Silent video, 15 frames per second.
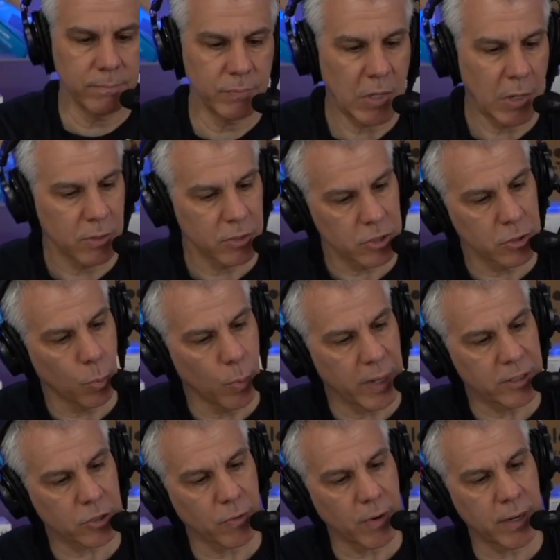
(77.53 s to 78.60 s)
is the
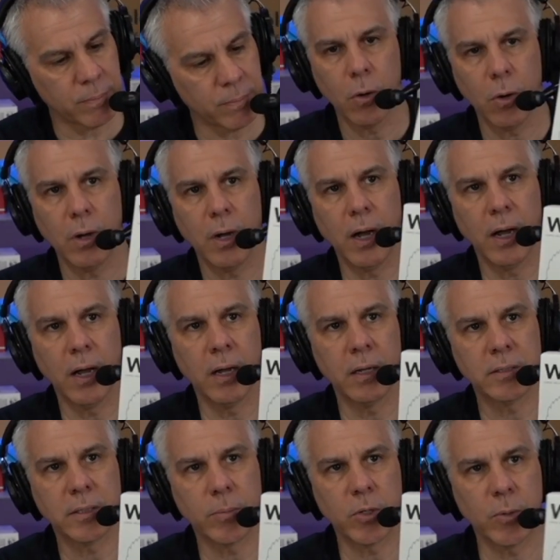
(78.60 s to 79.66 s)
windscreen,
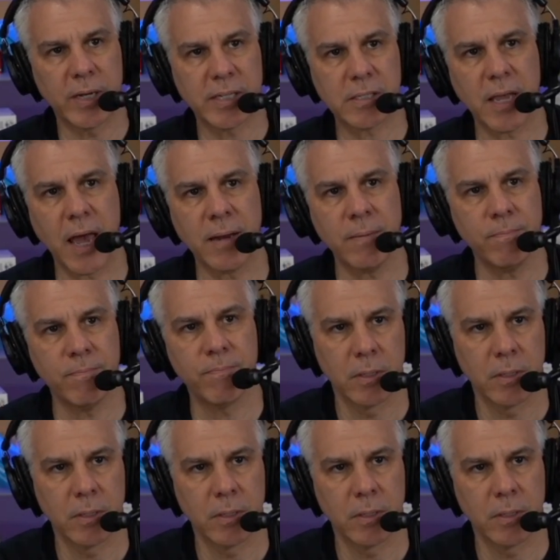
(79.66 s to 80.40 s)
WS10.